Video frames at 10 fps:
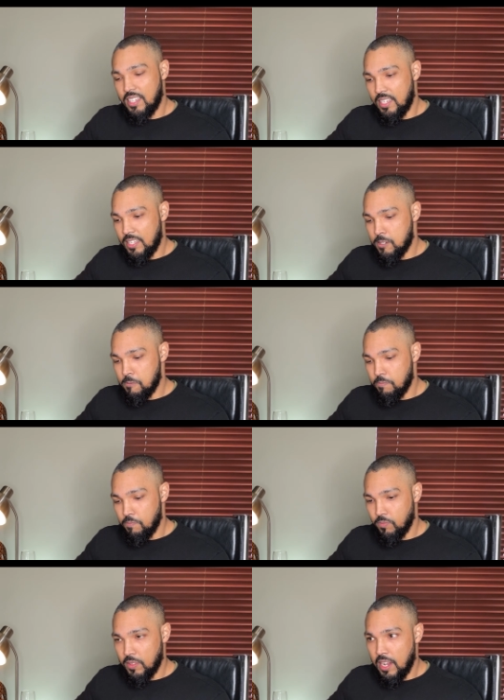is
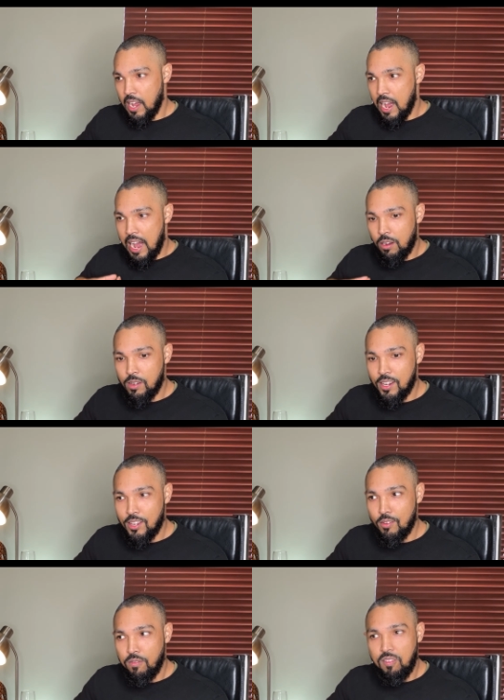how do
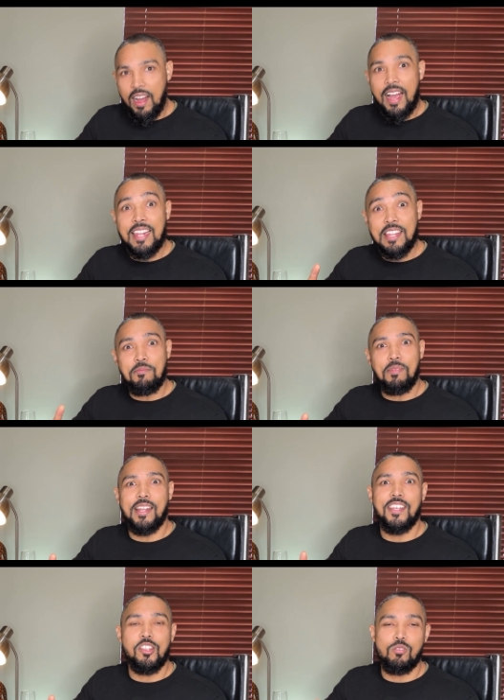you find the
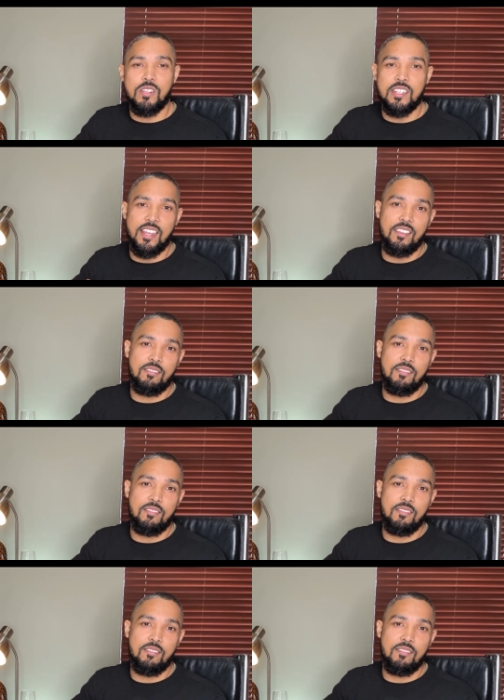money to save?